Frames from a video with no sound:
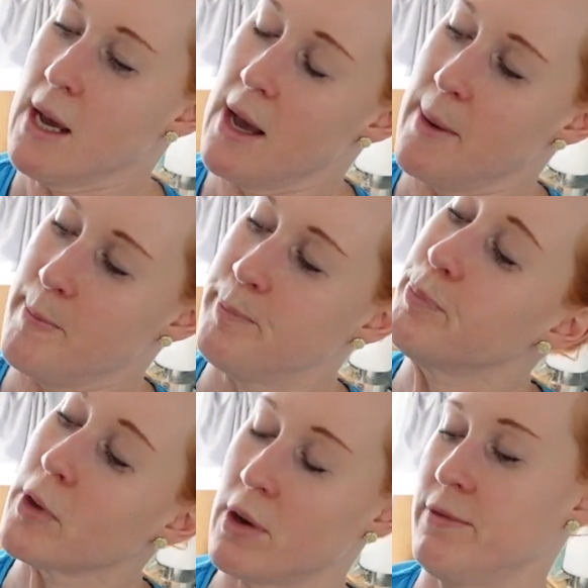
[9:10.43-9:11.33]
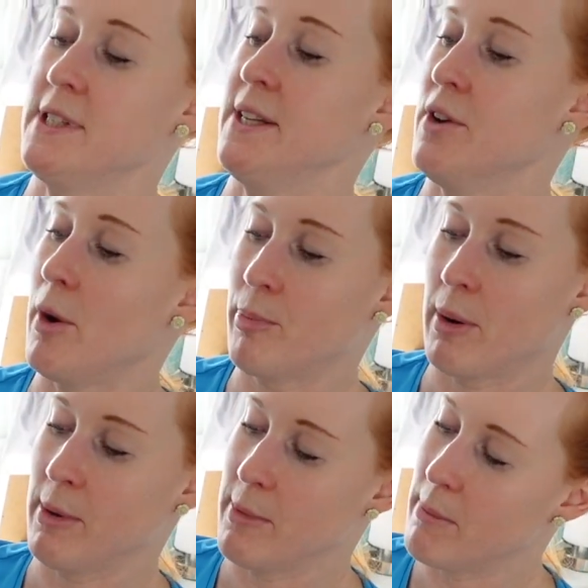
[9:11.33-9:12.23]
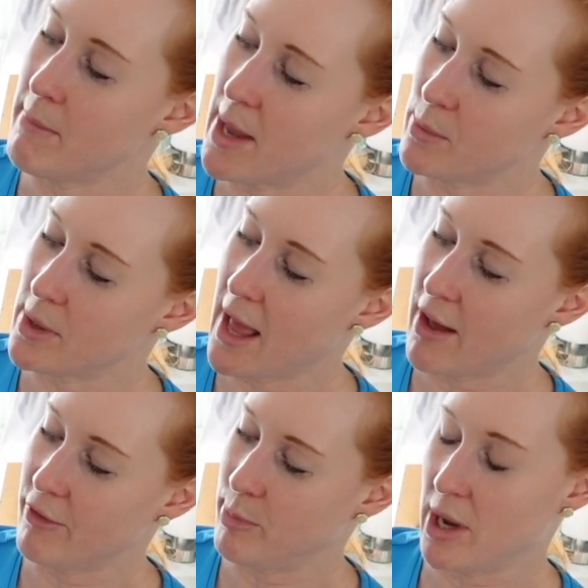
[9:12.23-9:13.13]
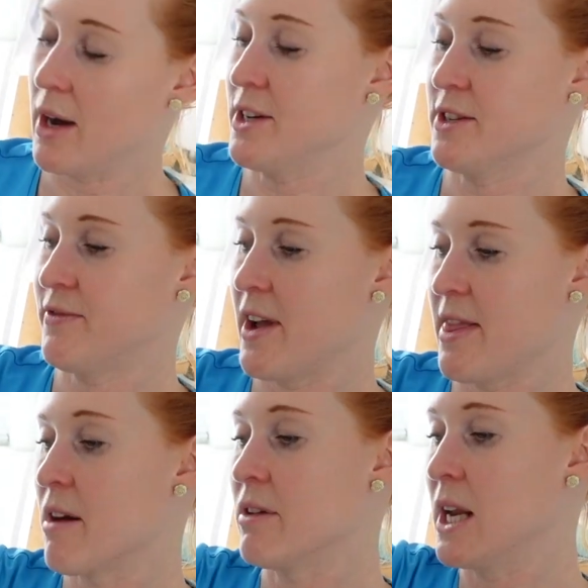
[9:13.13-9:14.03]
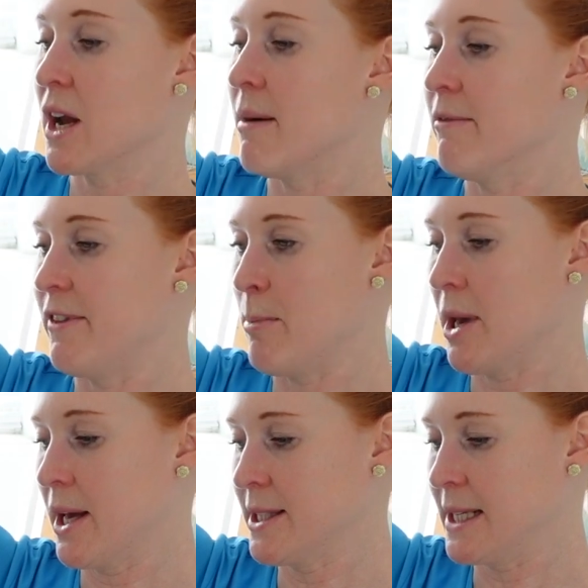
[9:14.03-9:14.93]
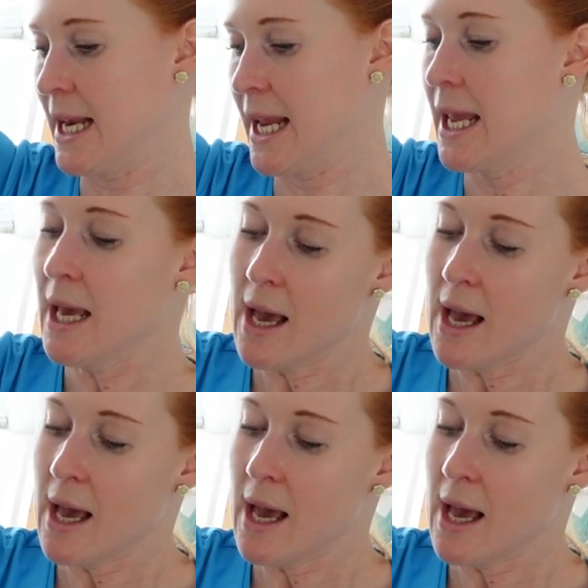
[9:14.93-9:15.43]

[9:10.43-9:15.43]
Obviously not a problem that men will have, but I just find that really comfy personally.